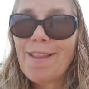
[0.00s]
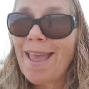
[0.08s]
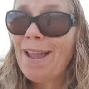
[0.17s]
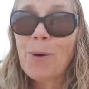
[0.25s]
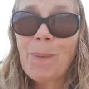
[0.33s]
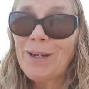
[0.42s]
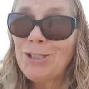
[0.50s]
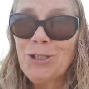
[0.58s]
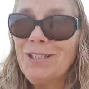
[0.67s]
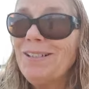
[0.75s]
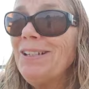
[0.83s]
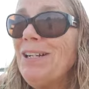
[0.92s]
A
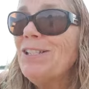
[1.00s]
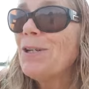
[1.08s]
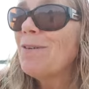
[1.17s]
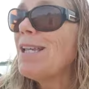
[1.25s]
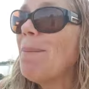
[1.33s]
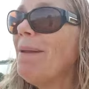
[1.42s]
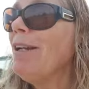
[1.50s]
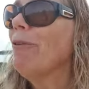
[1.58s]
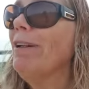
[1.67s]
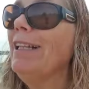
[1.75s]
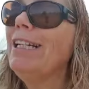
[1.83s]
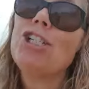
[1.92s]
question. So if something
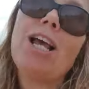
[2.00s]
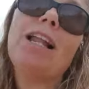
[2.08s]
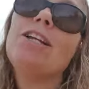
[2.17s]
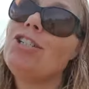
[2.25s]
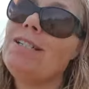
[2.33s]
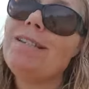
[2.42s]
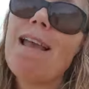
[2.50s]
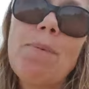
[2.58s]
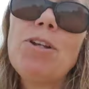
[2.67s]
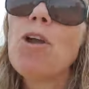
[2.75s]
really challenging is happening,